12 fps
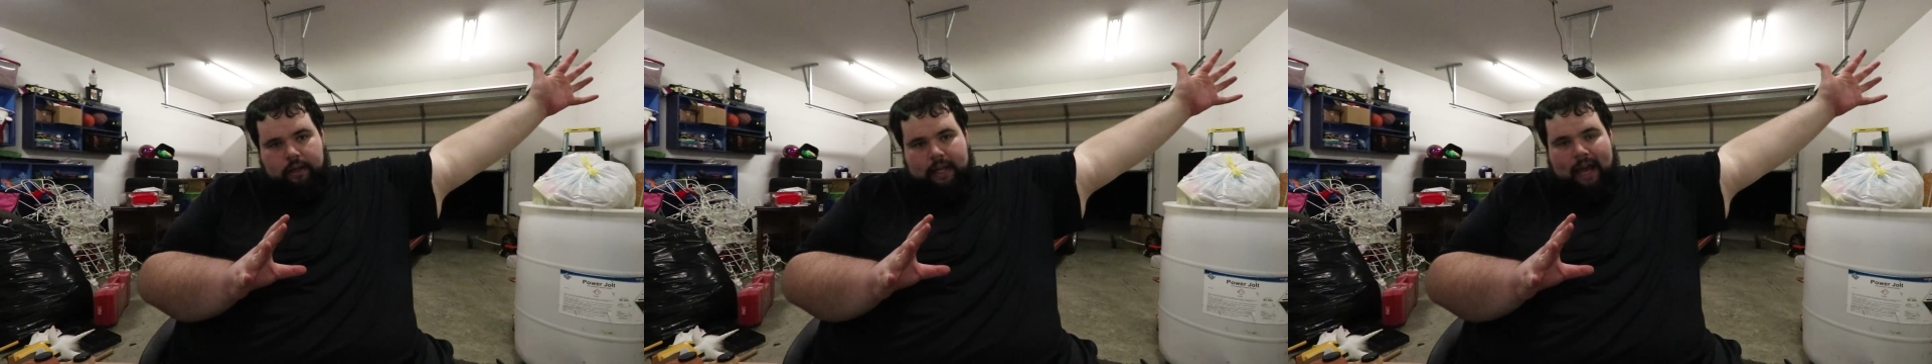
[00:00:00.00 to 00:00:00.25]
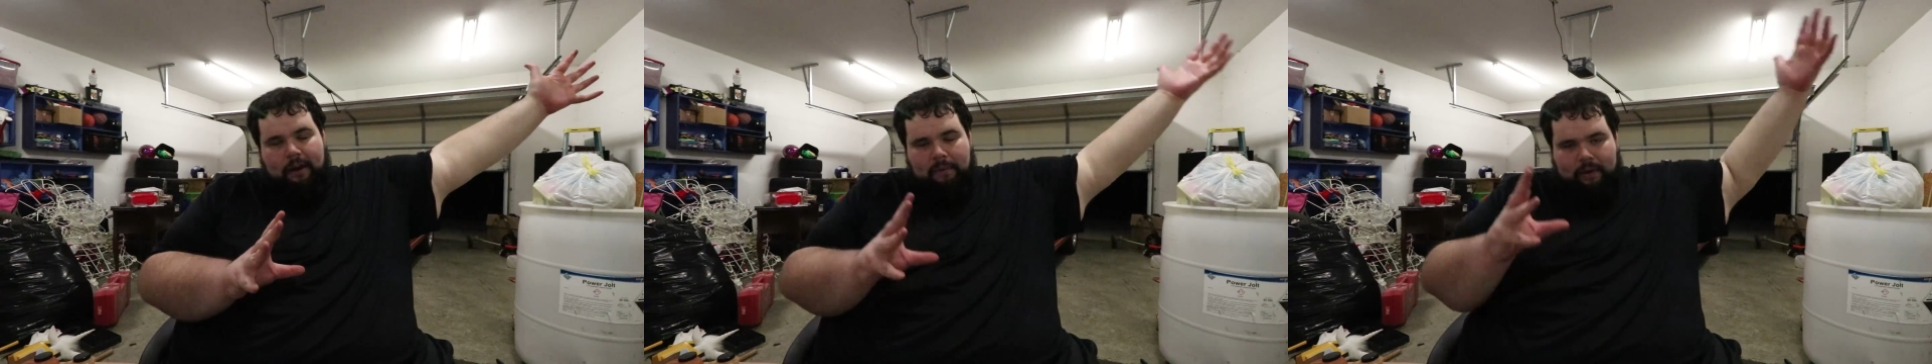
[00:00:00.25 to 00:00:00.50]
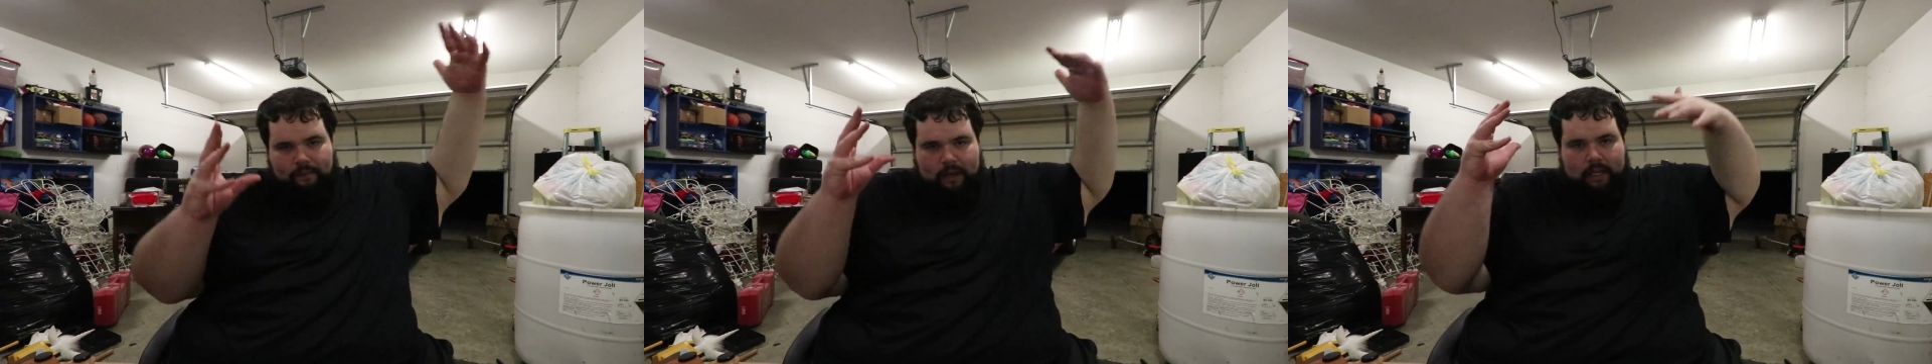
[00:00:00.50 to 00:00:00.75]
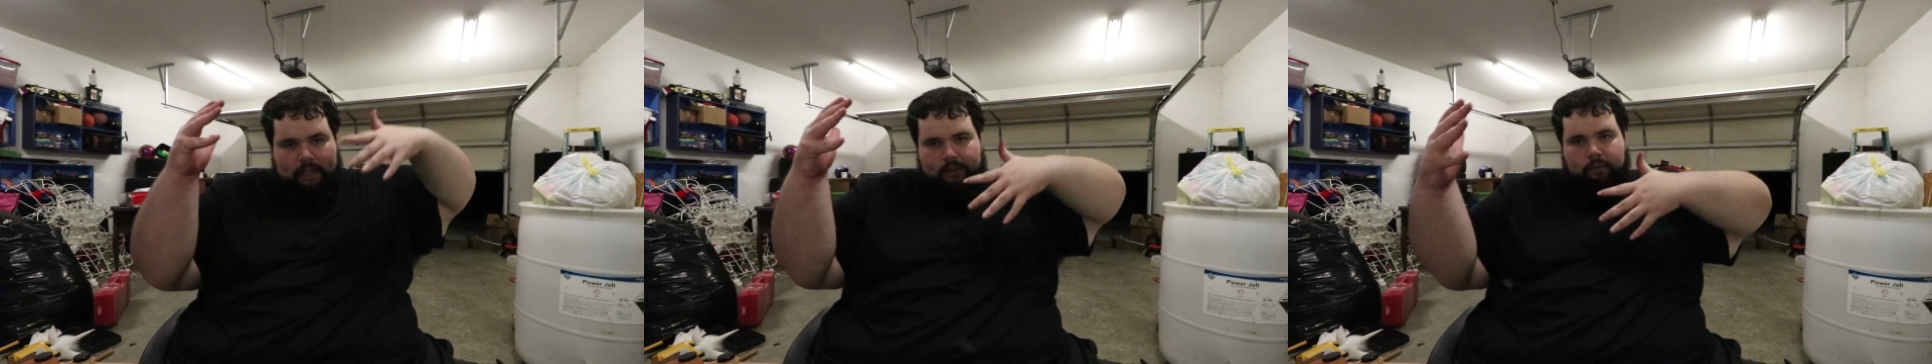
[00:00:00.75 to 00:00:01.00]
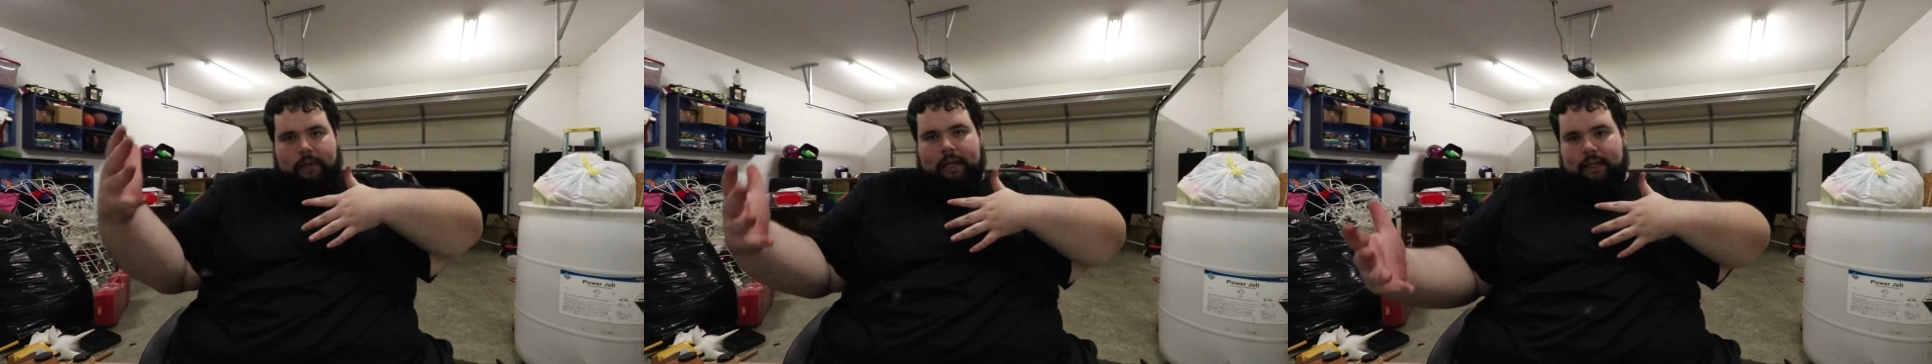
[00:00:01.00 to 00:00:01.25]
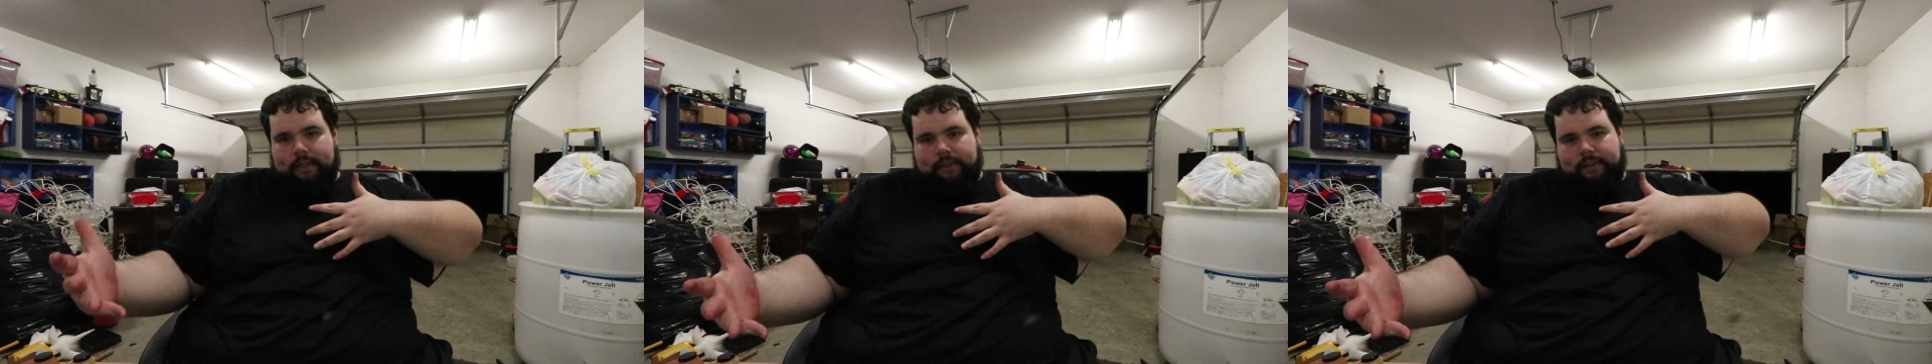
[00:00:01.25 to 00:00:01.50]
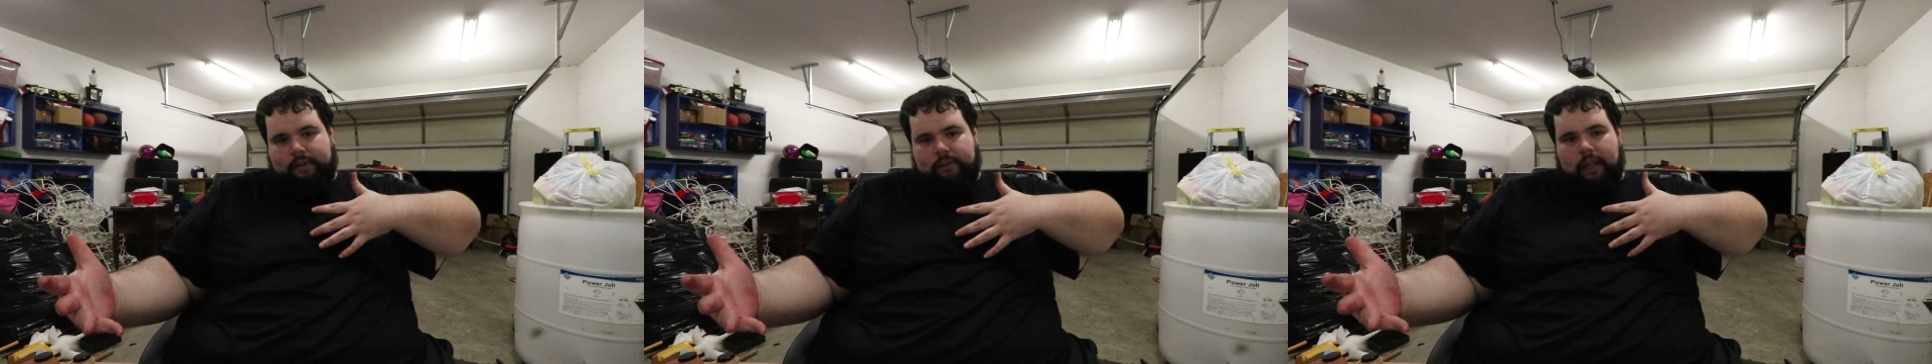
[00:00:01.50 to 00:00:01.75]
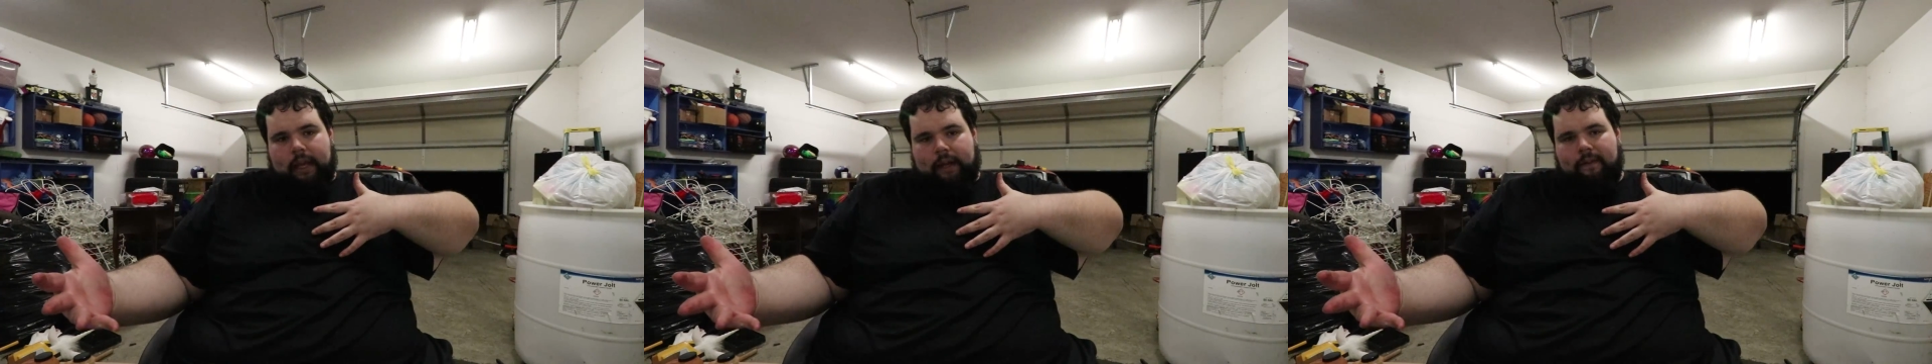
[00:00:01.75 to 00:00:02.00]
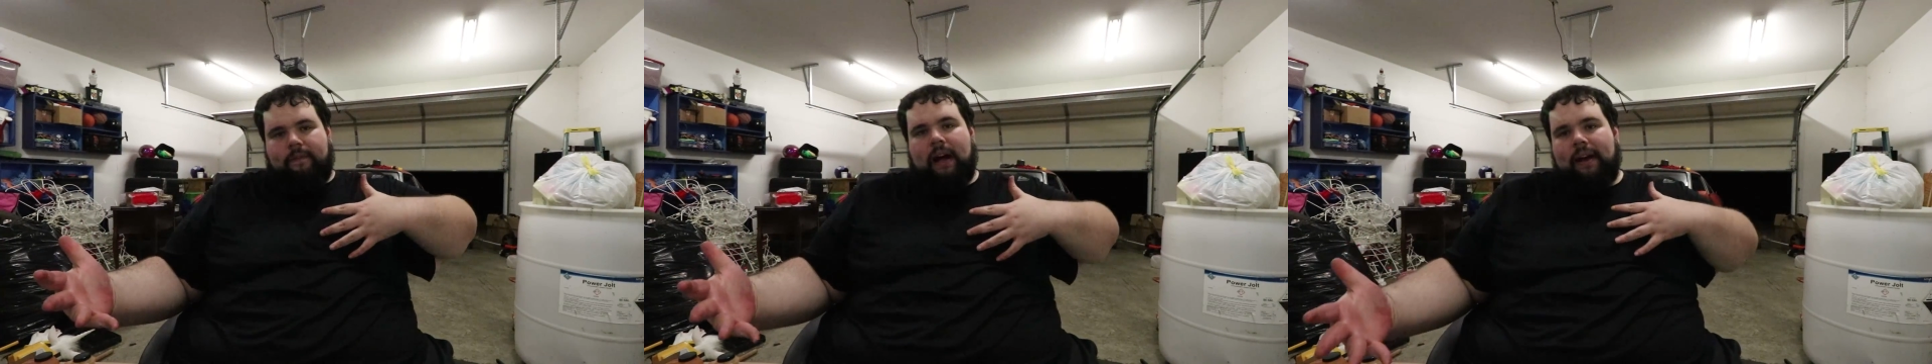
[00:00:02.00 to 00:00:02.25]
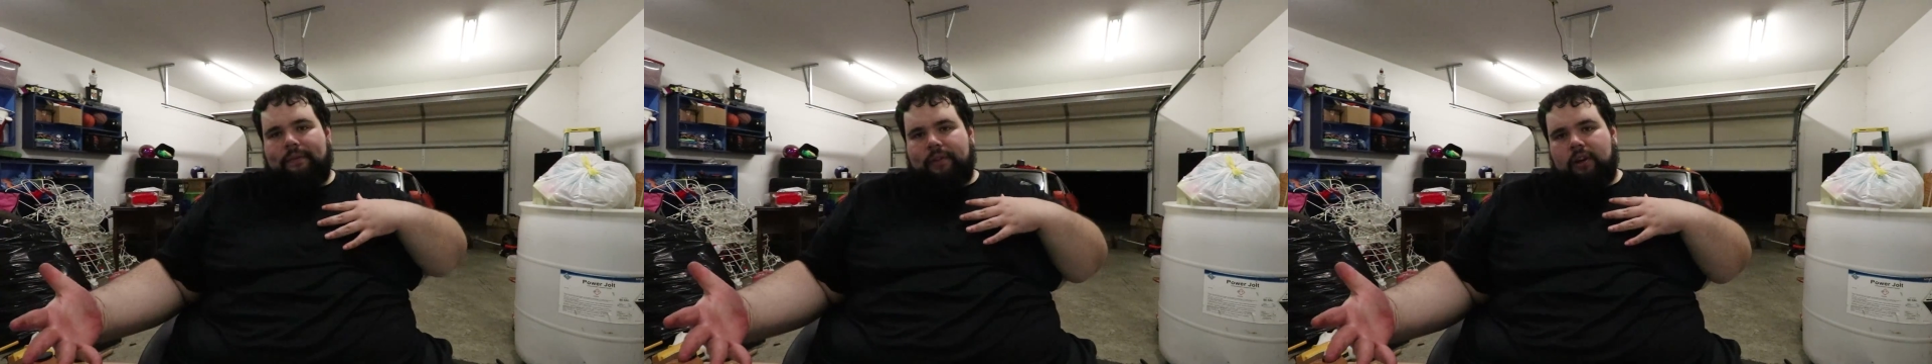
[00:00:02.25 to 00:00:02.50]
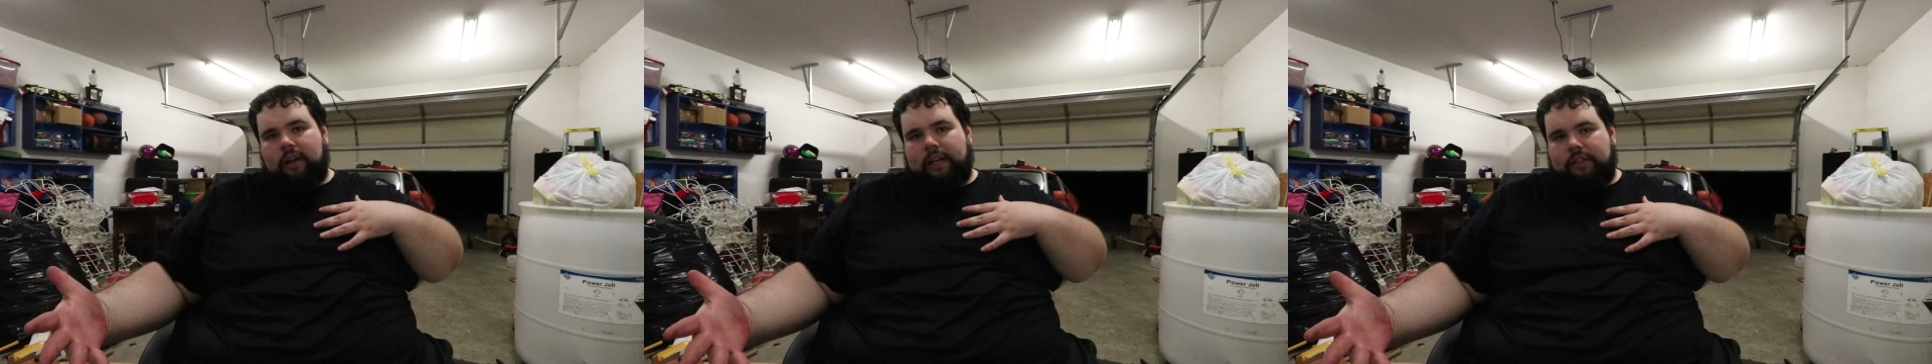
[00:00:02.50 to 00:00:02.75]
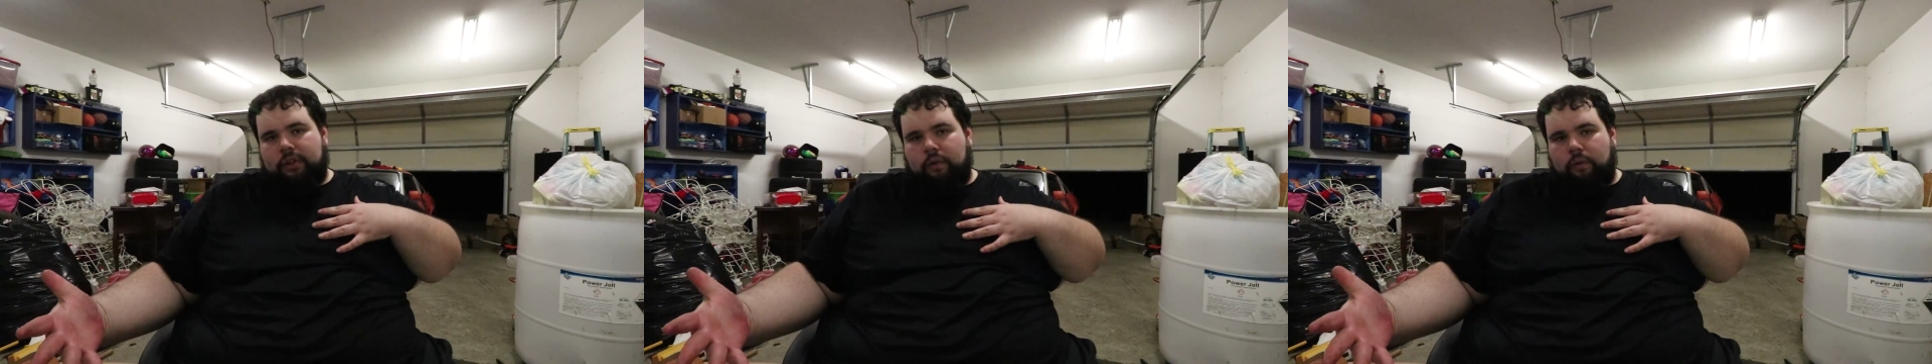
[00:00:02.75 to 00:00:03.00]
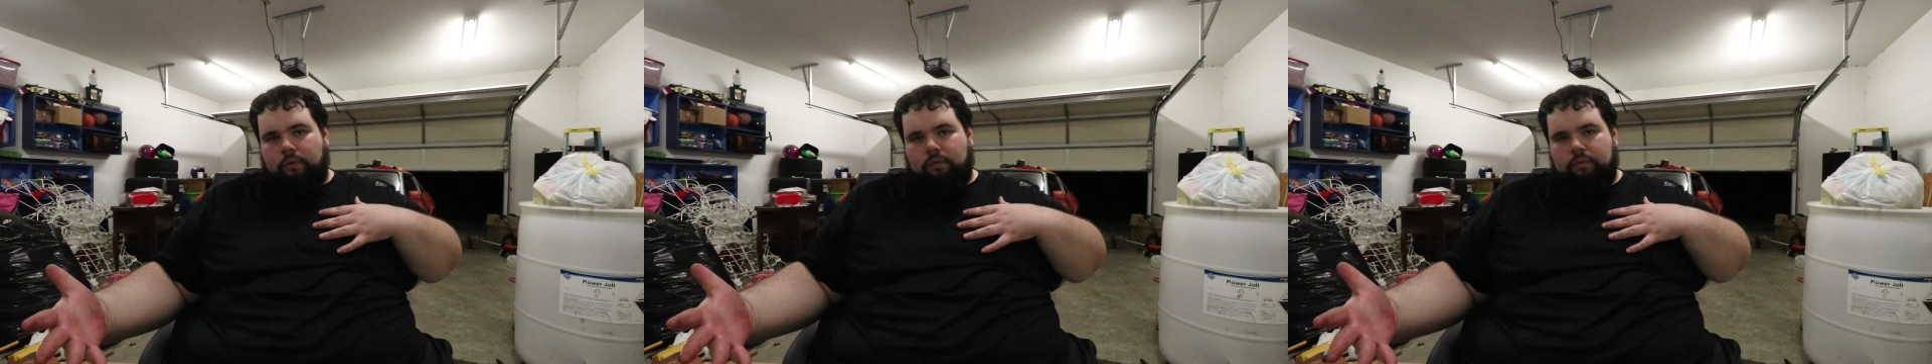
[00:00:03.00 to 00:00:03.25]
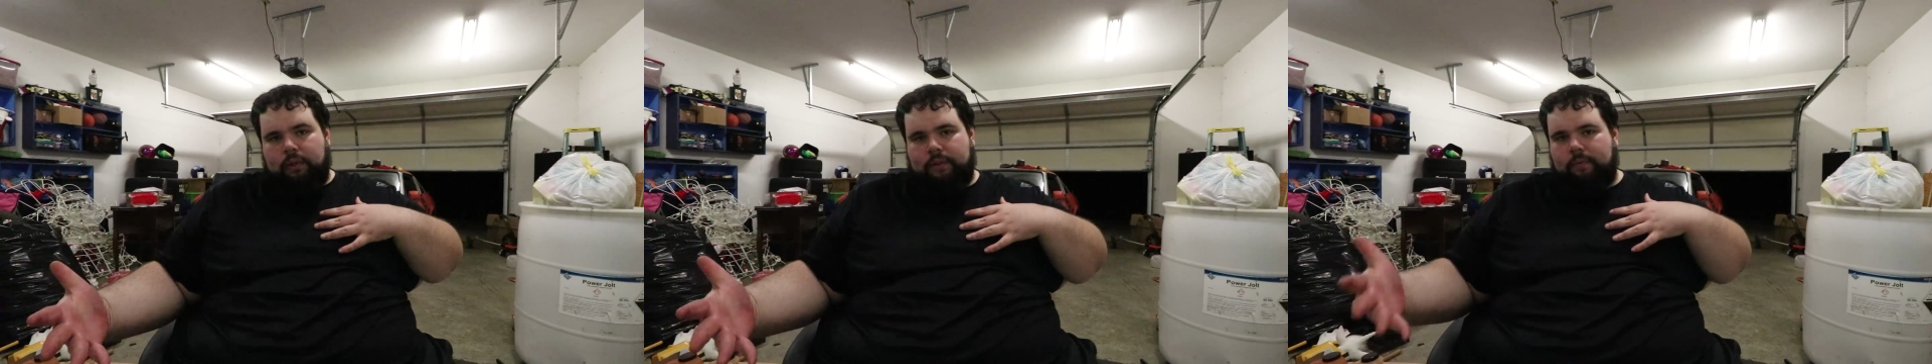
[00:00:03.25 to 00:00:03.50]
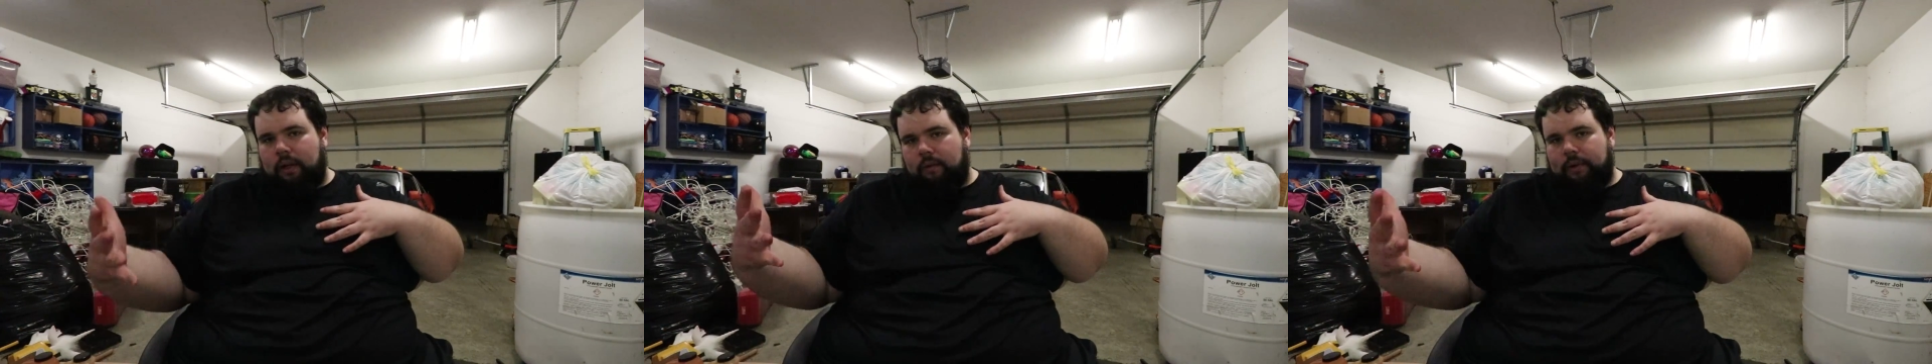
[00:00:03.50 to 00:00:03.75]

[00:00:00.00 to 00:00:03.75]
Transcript: Now my fat ass weighs like 532 is what I